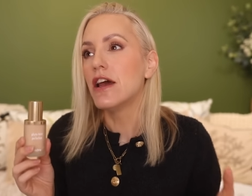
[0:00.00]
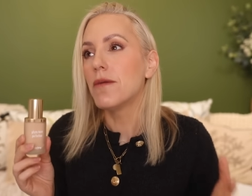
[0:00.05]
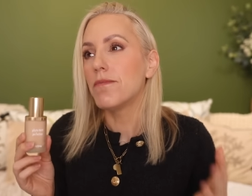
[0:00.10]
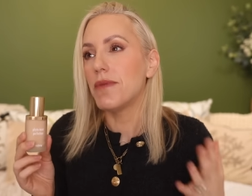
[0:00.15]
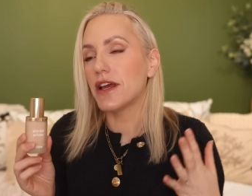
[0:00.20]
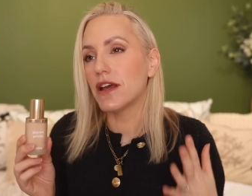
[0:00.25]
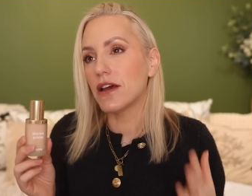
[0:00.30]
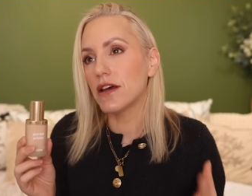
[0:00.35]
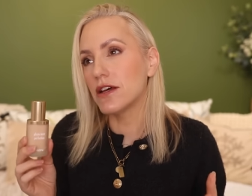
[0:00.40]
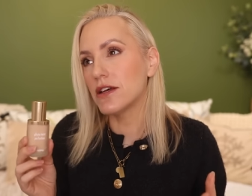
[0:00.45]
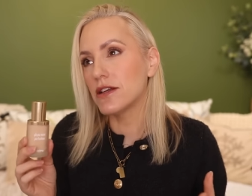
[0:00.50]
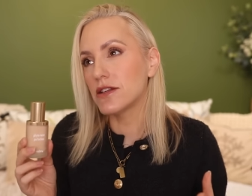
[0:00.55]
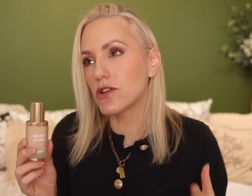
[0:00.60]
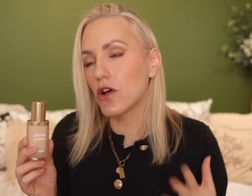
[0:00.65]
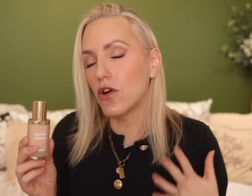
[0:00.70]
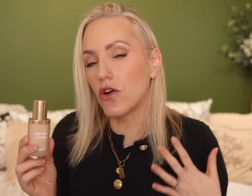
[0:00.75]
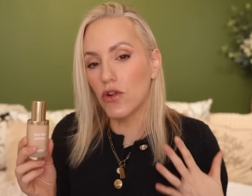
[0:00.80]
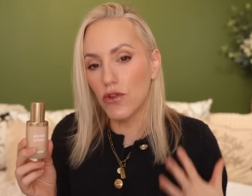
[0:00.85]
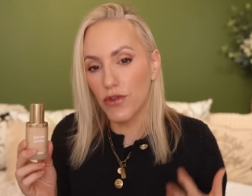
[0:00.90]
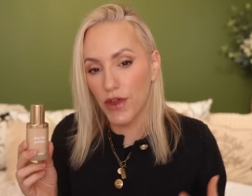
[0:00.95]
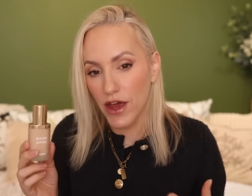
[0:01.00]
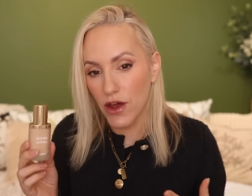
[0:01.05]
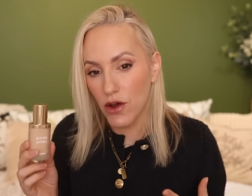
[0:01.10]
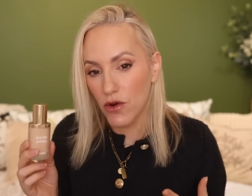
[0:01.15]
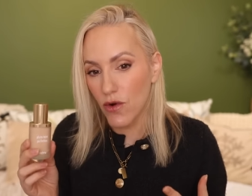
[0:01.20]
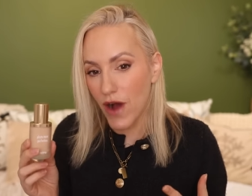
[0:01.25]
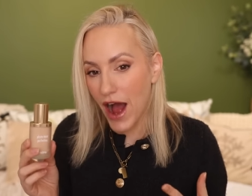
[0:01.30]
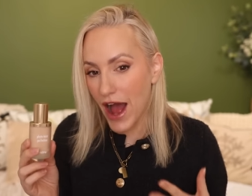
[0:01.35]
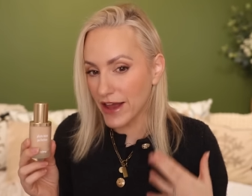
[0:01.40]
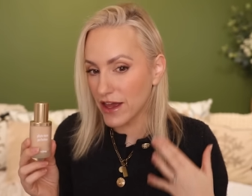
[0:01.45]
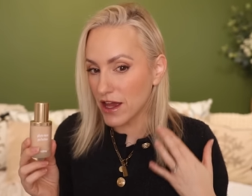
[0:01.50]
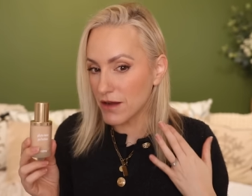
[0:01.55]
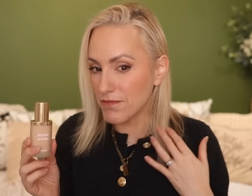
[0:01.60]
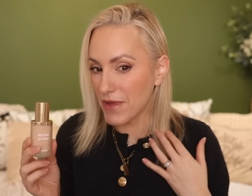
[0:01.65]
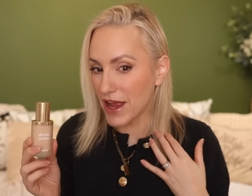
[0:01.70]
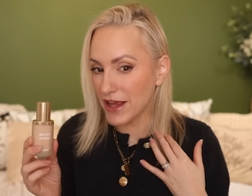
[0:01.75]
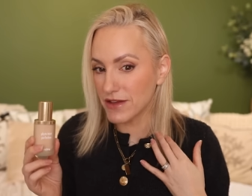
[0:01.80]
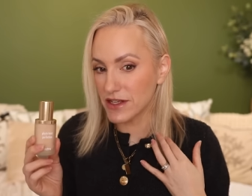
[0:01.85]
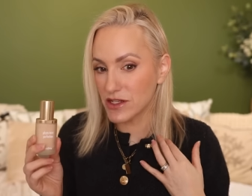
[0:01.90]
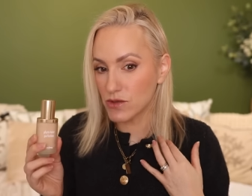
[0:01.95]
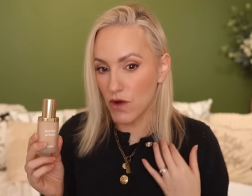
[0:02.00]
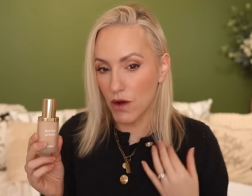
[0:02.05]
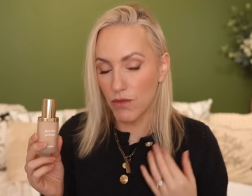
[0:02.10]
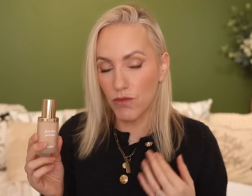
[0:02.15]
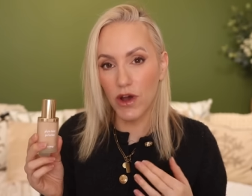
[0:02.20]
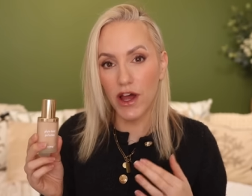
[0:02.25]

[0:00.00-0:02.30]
because although I can make this one